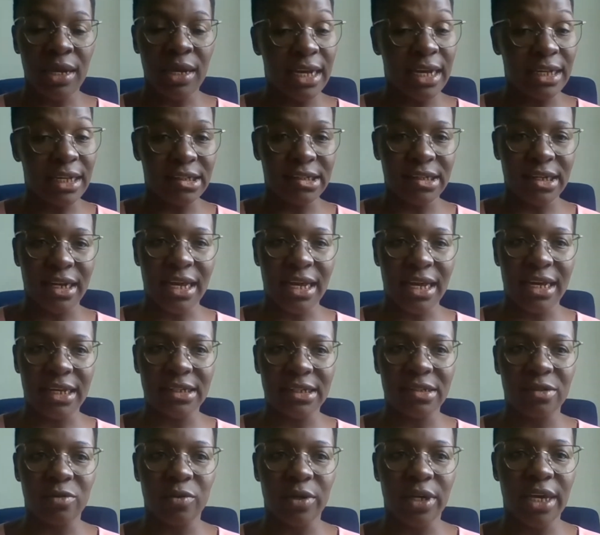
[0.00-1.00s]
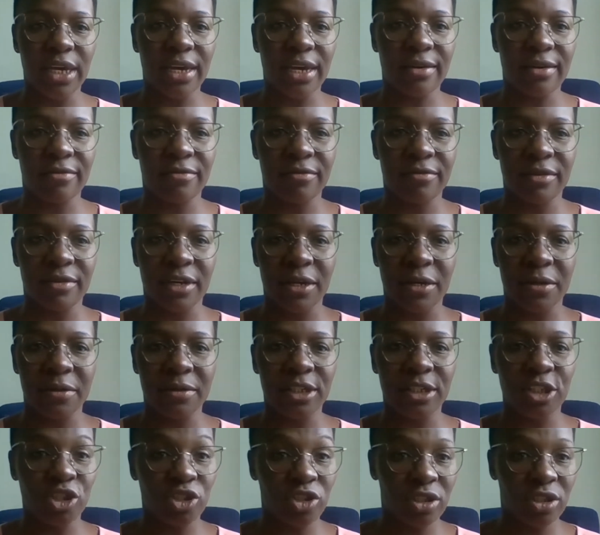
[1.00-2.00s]
counselors, we have
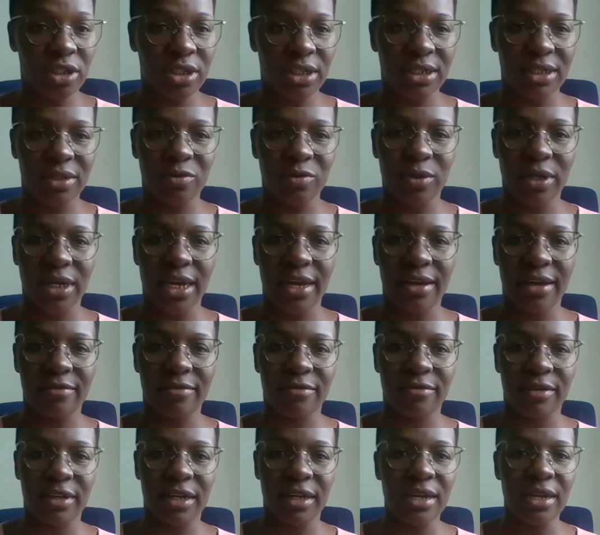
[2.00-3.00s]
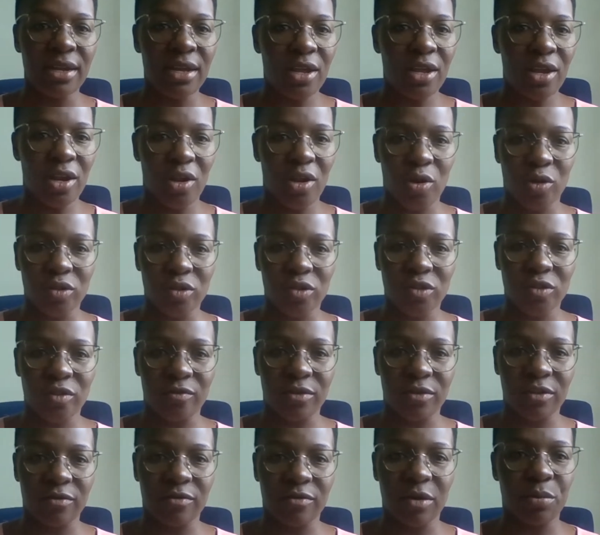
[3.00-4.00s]
teachers, we have lots
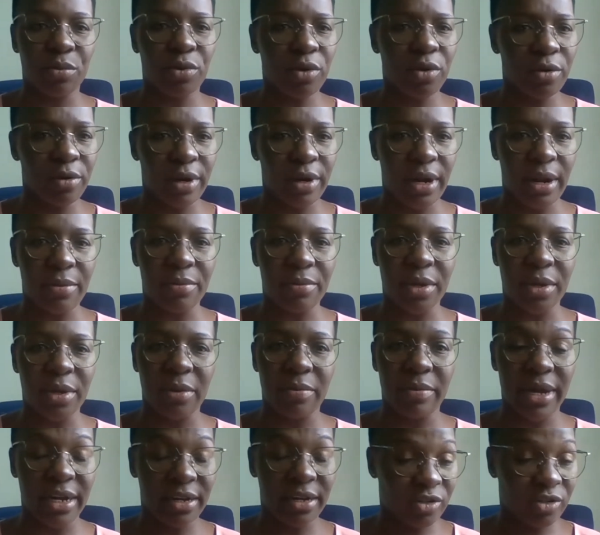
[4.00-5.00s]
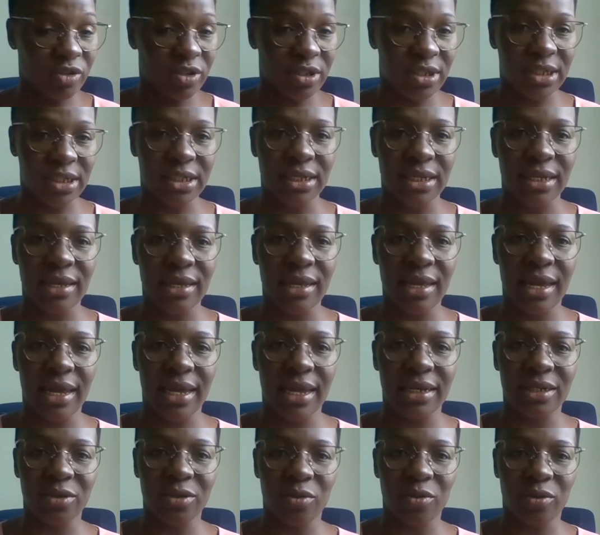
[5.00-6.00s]
of different program managers
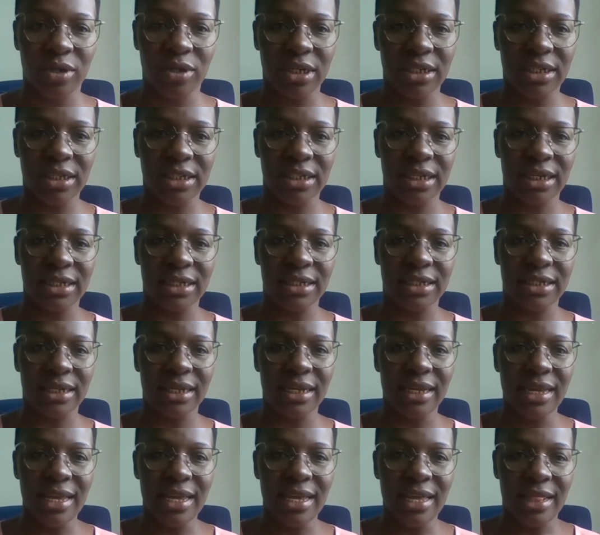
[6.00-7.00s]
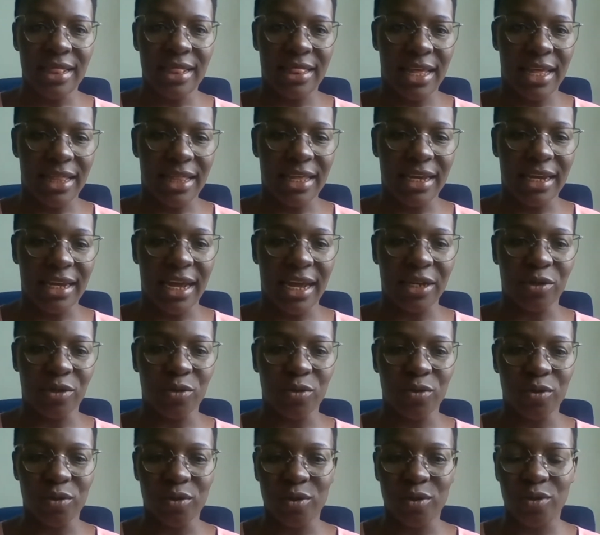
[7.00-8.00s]
and coordinators that they can
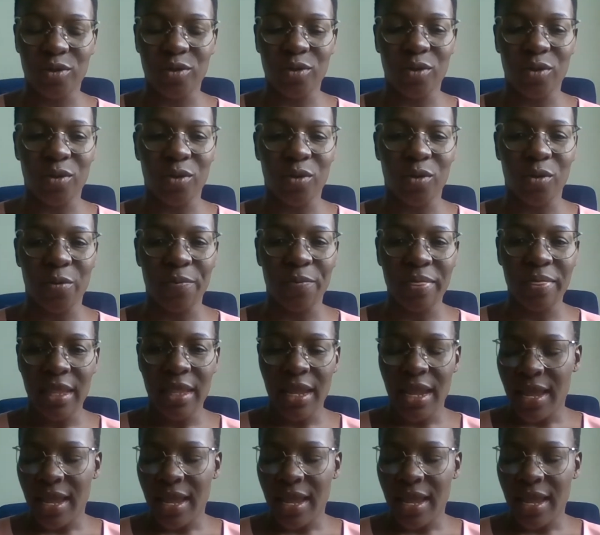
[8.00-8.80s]
do. So